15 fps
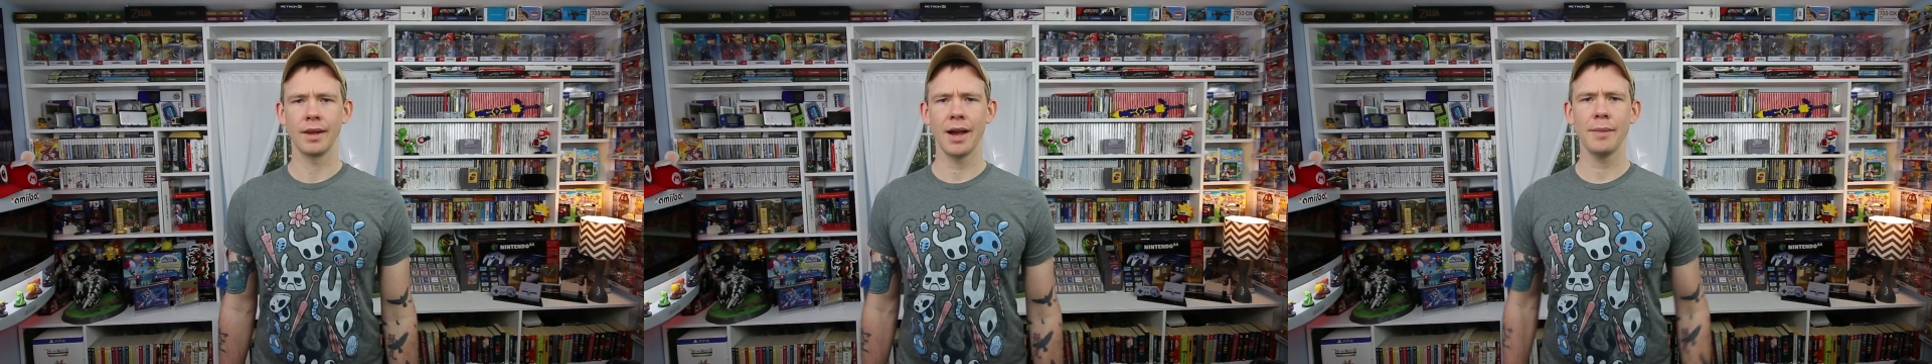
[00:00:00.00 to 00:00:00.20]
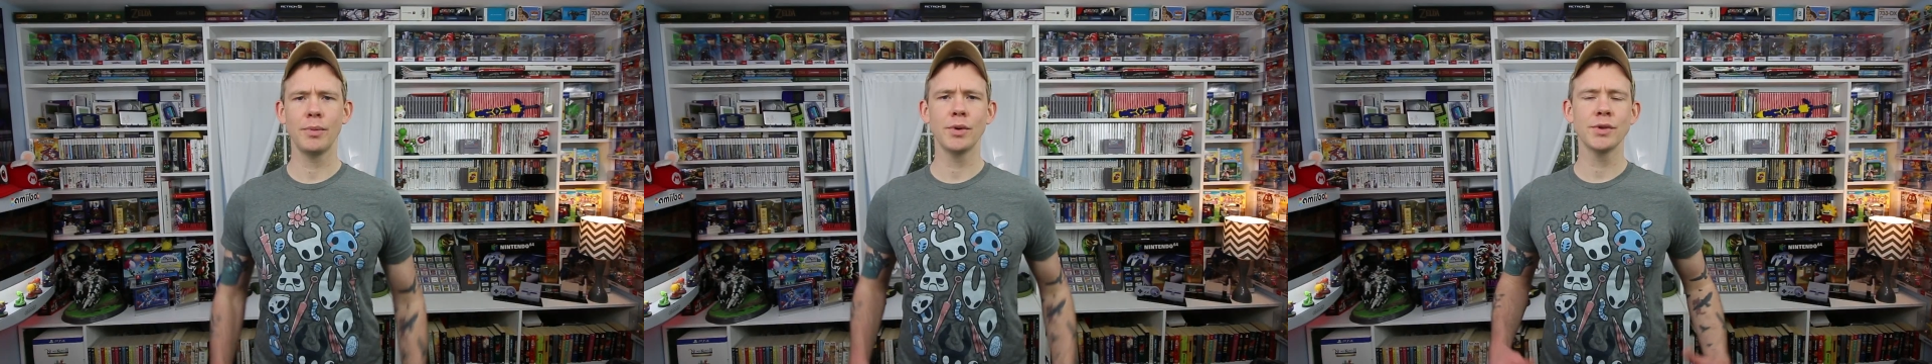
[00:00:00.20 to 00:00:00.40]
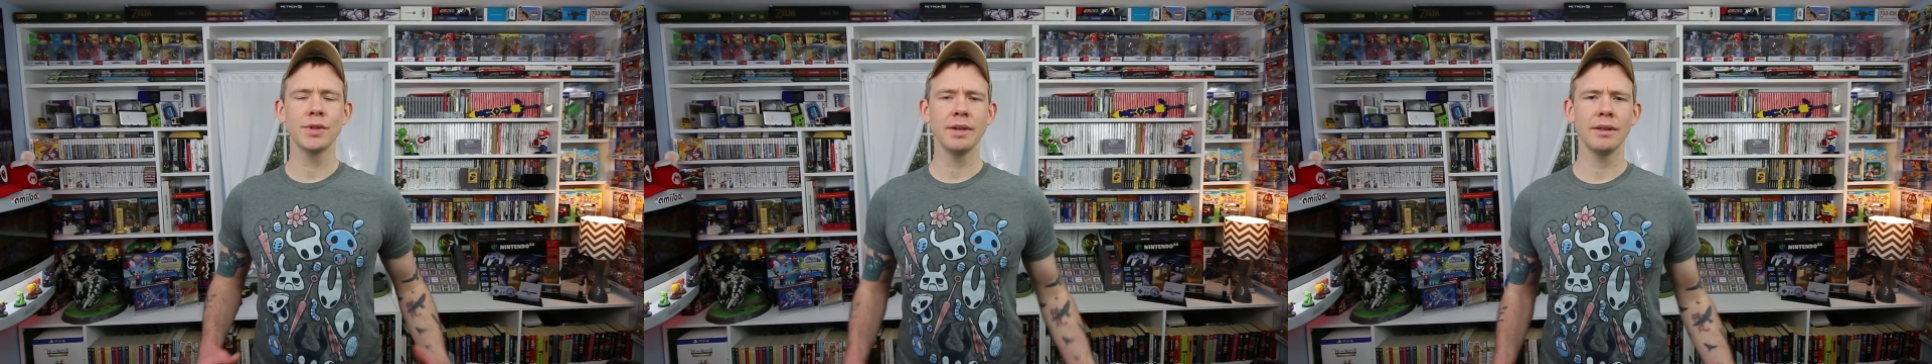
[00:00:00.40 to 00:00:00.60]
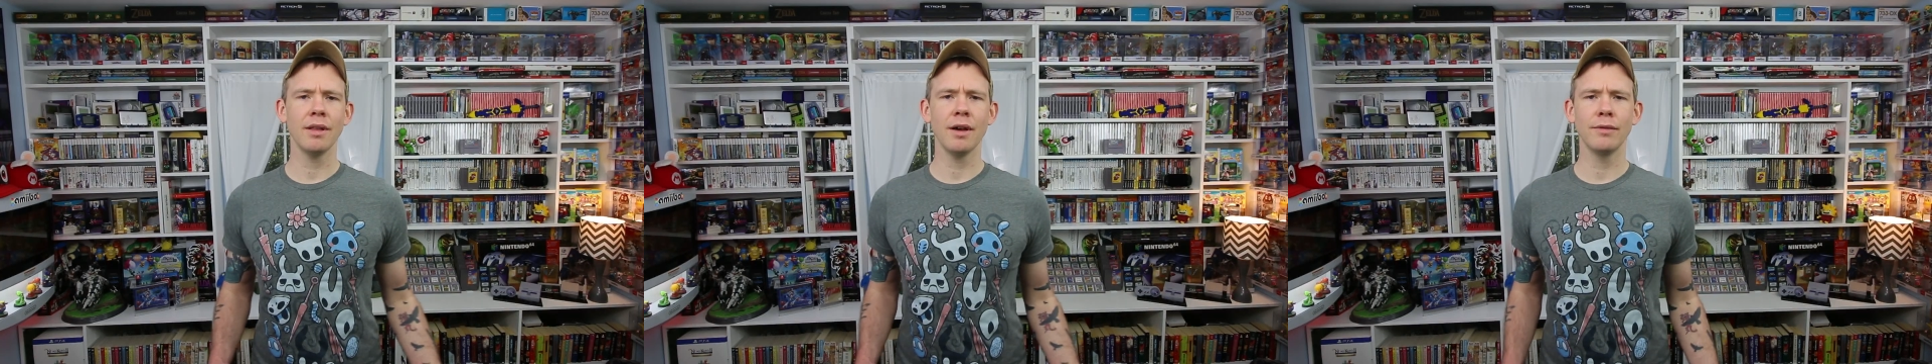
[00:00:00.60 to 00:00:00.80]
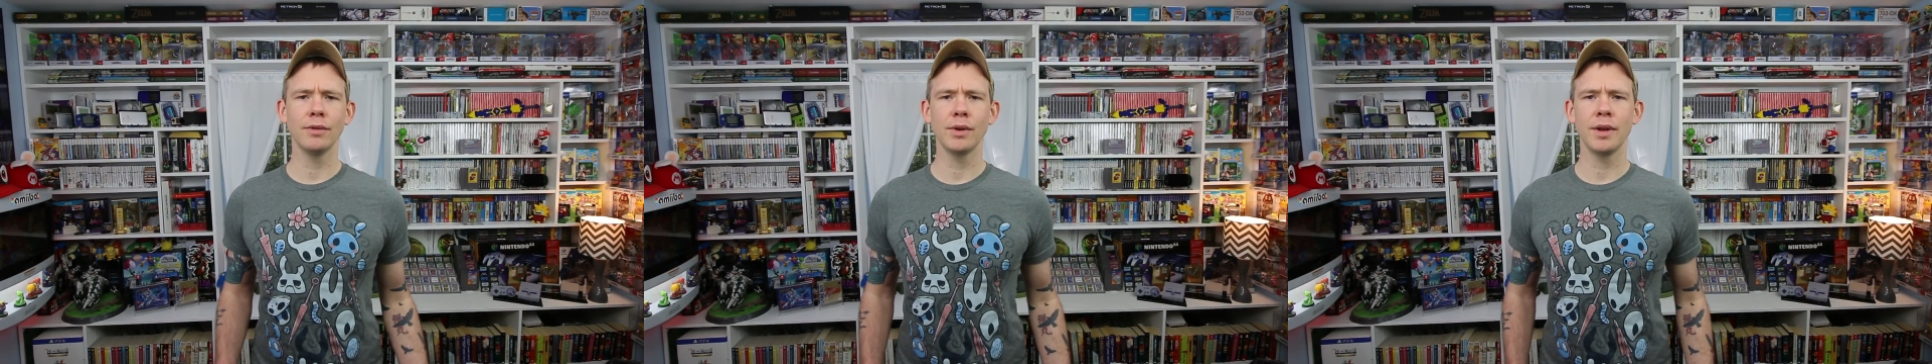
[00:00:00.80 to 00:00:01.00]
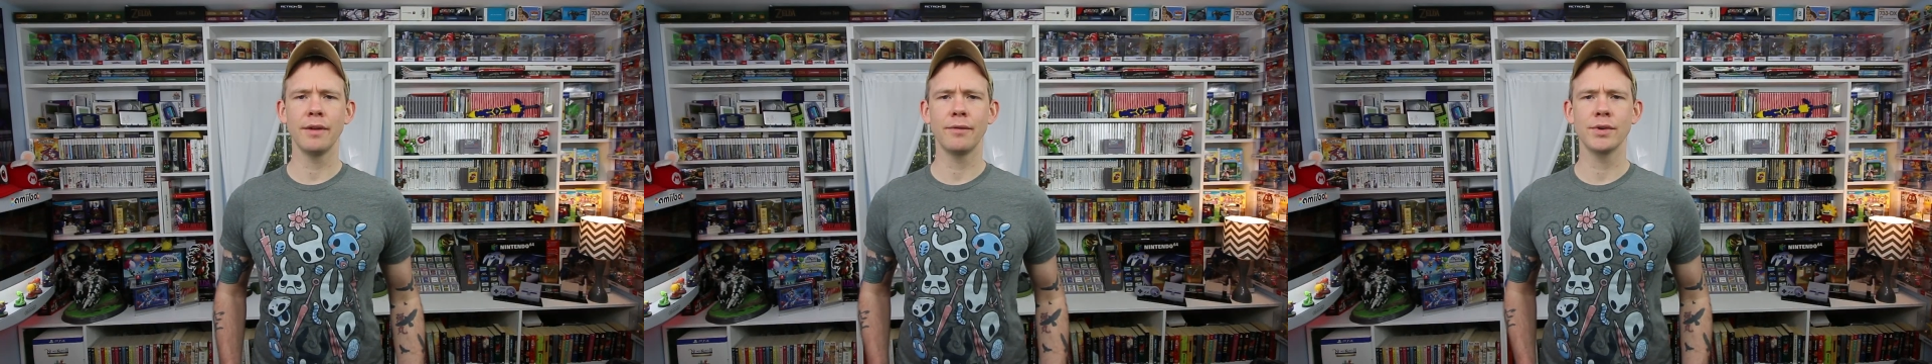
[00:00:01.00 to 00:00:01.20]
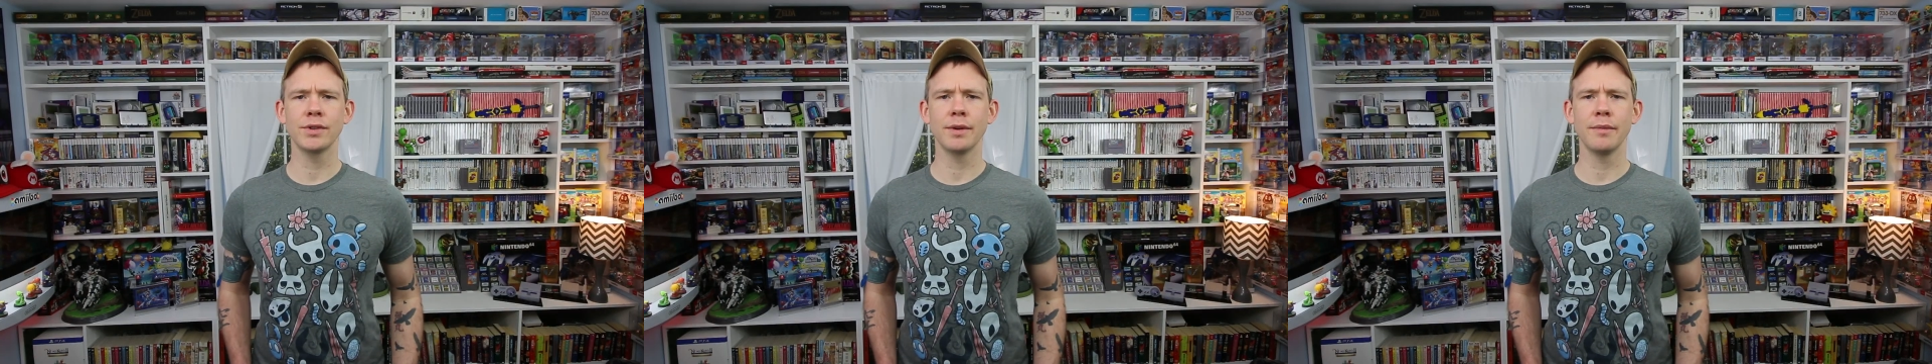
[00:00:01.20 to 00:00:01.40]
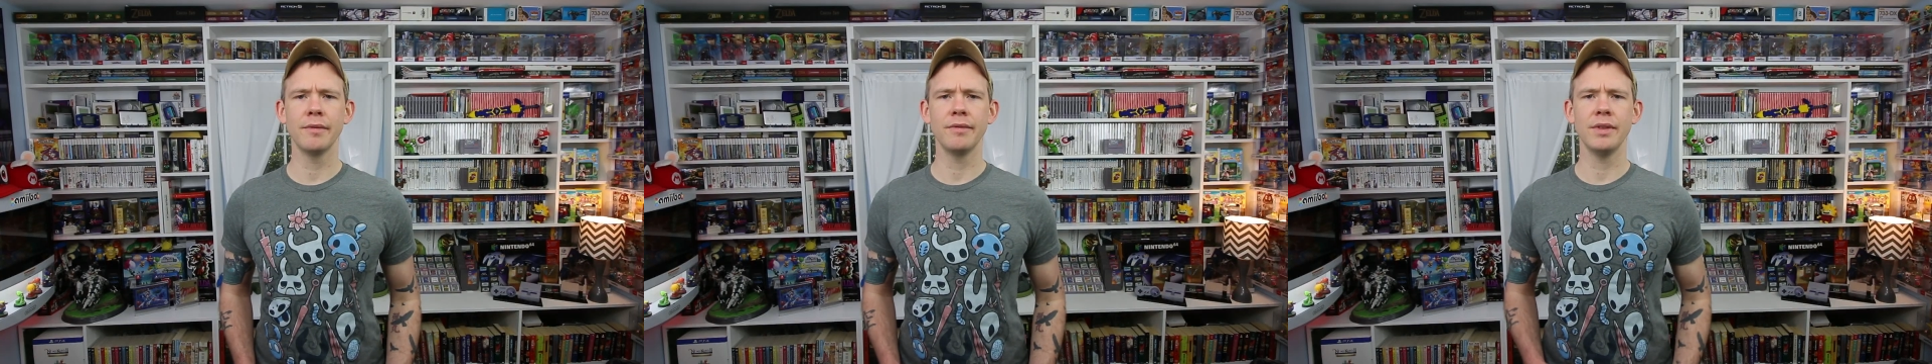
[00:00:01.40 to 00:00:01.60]
I personally love looking for
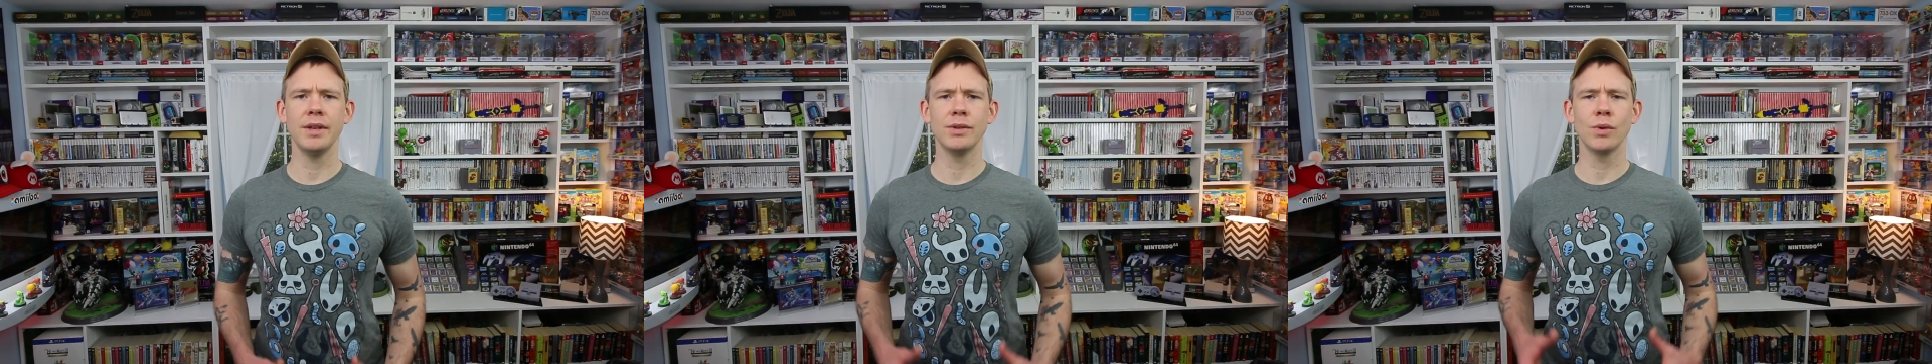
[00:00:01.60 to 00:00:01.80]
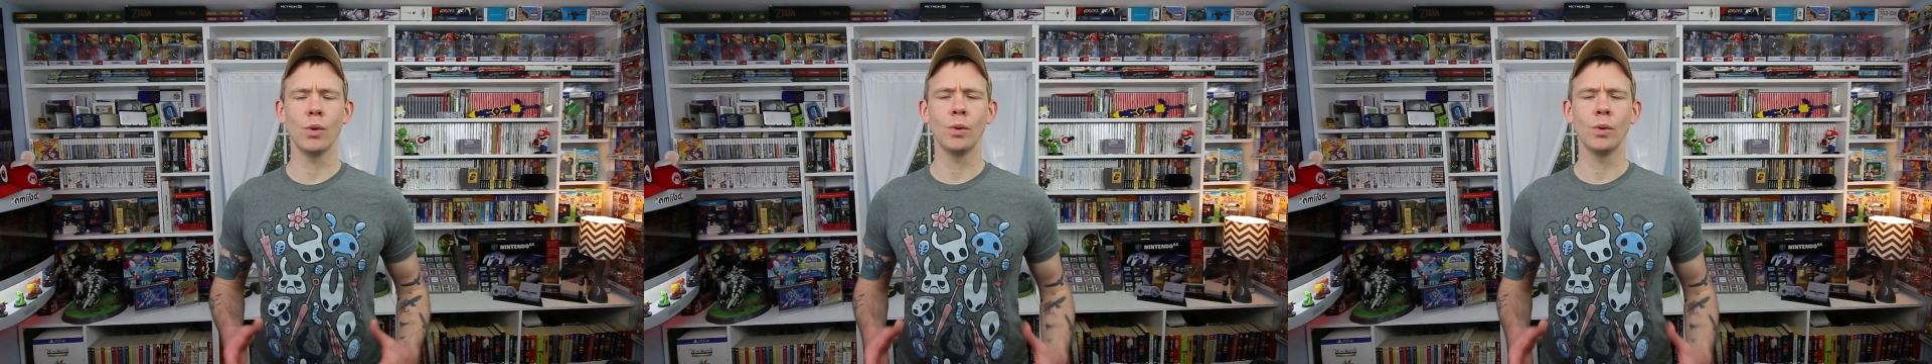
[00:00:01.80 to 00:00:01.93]
some of these